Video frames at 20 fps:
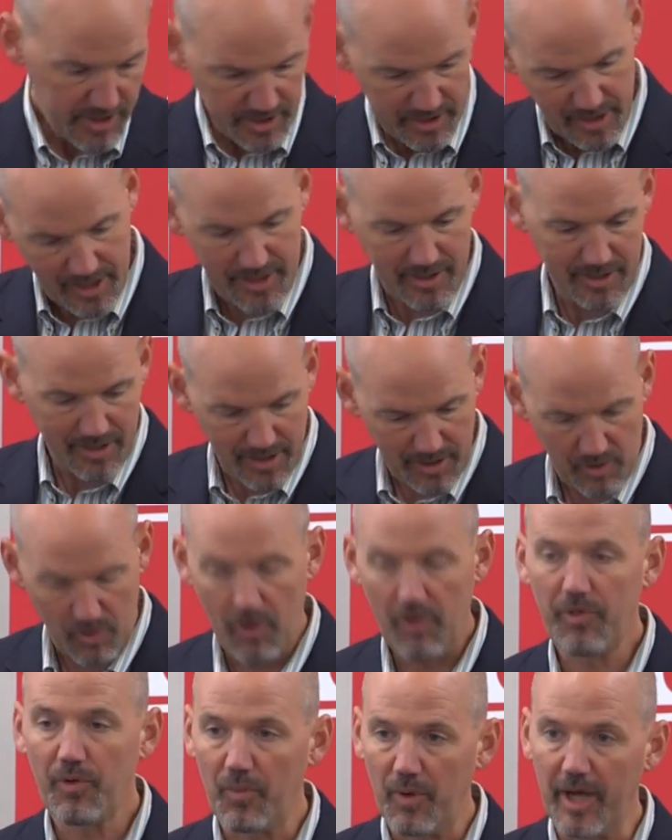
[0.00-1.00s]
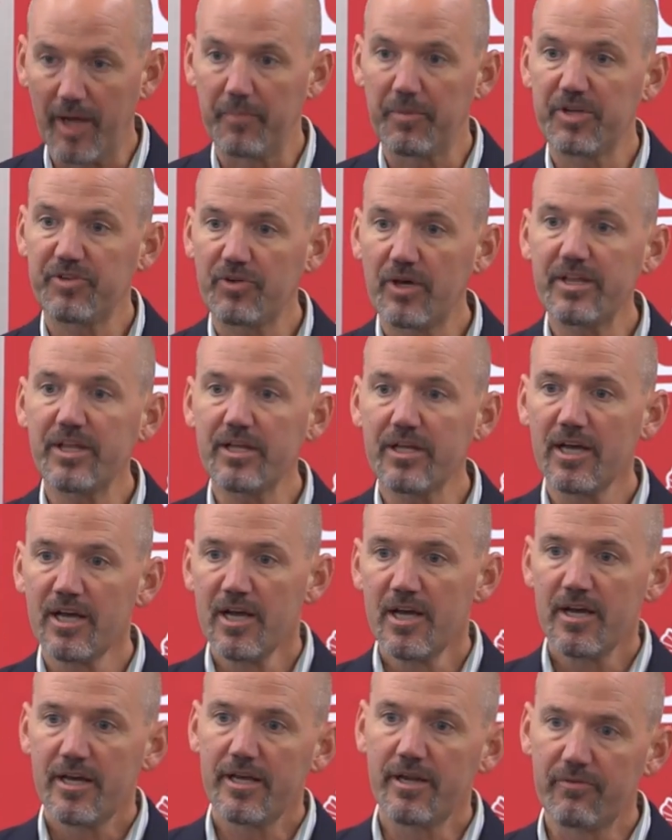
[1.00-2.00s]
Not, not all the way, but so I think
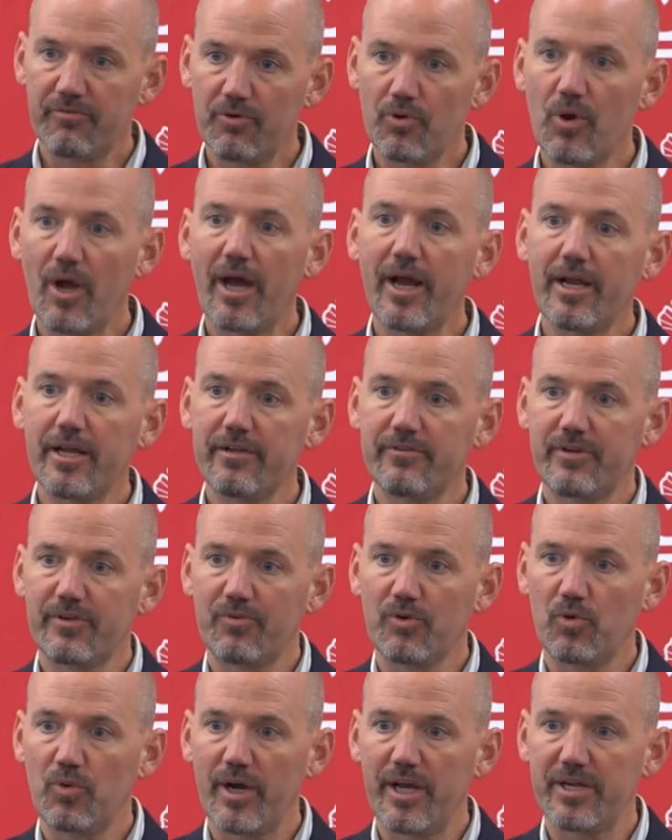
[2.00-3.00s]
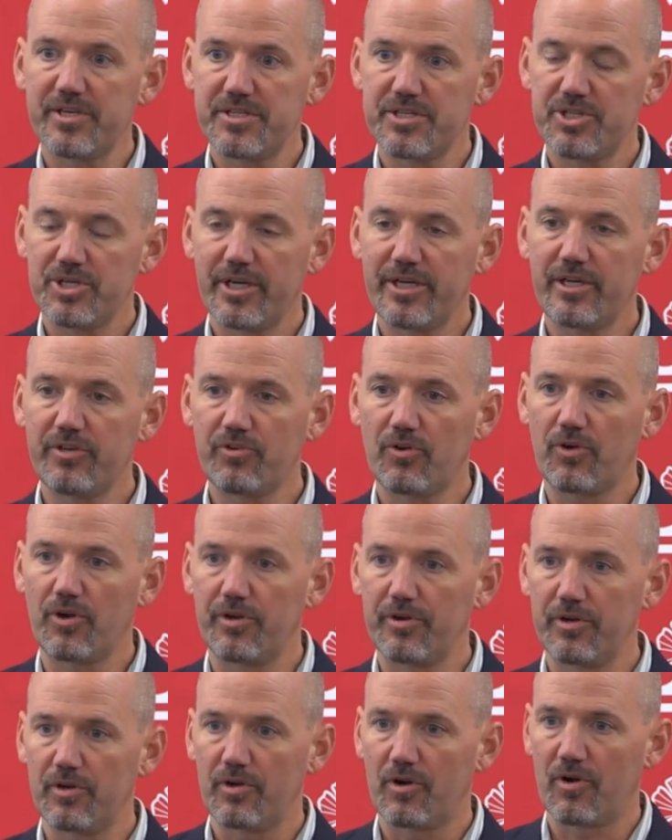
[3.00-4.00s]
in a variety of different ways, the Chinese
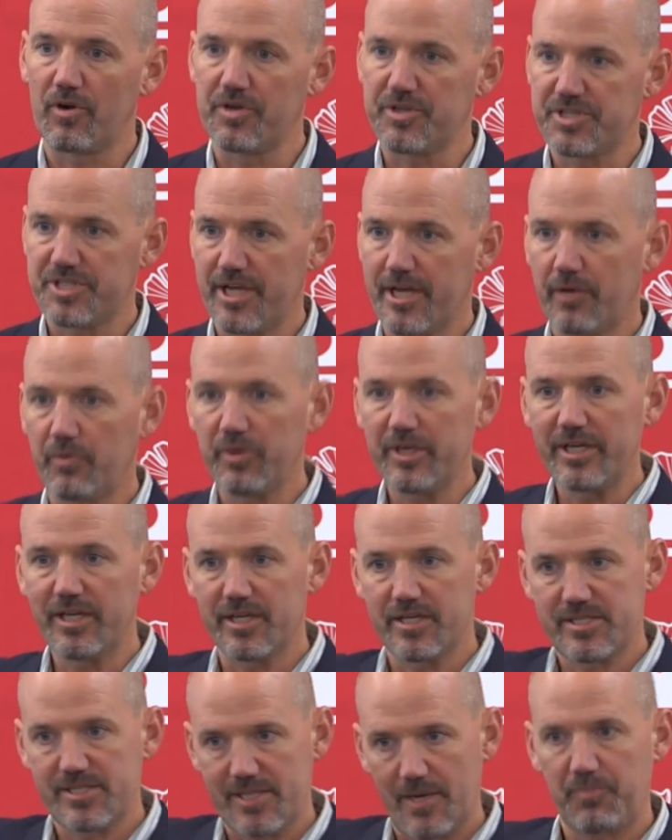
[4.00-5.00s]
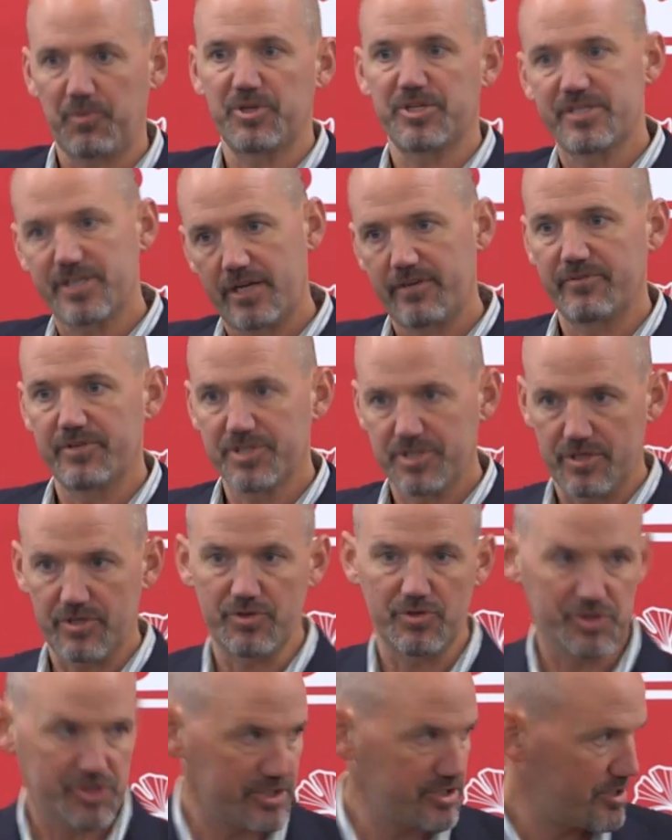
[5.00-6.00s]
aren't, aren't saying we need a separate set of
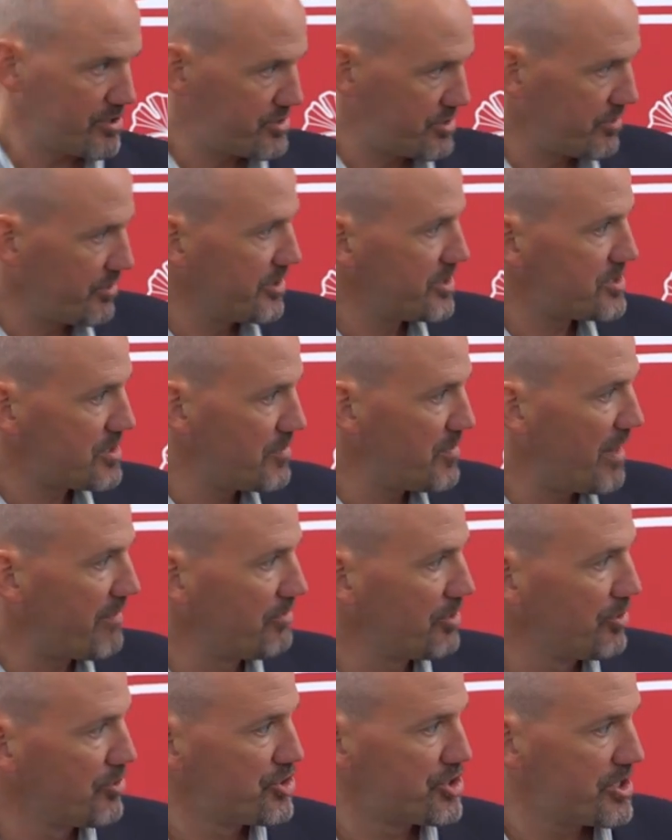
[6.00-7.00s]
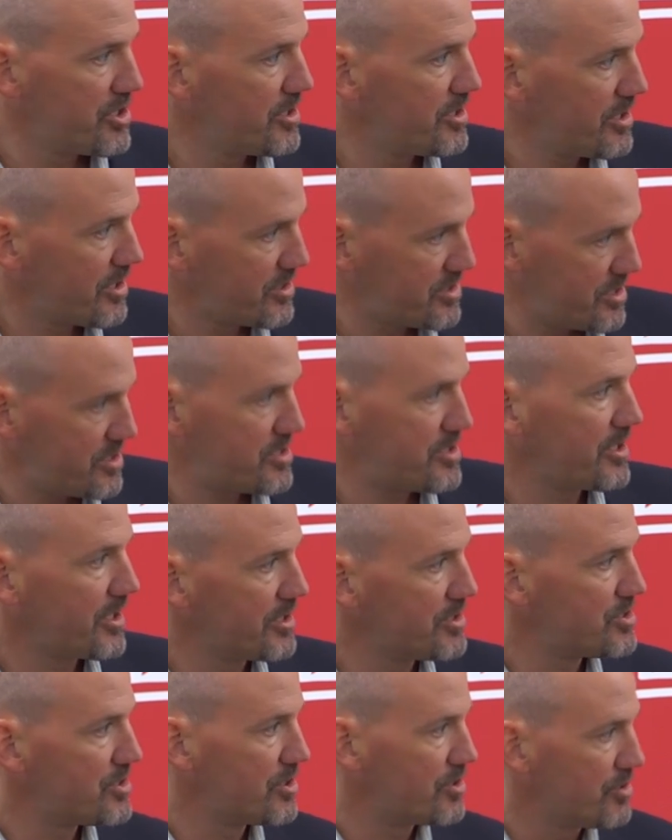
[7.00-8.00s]
institutions. There's certainly some evolution in the existing
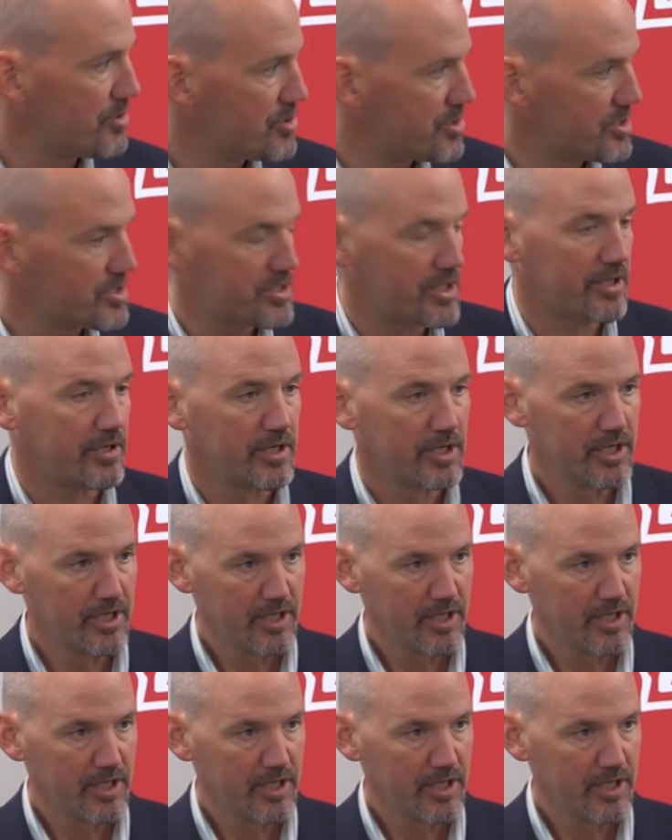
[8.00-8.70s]
institutions that